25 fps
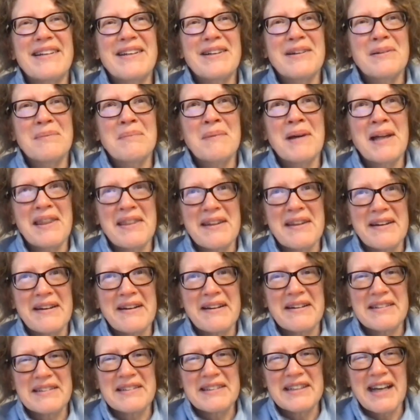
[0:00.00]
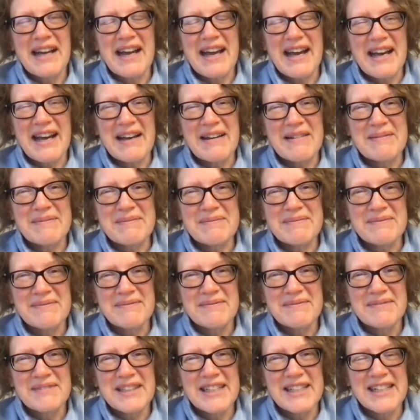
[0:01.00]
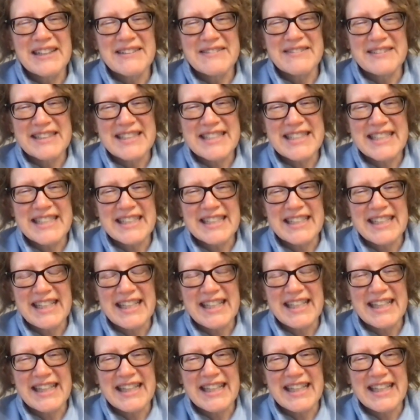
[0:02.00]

your mother here recently.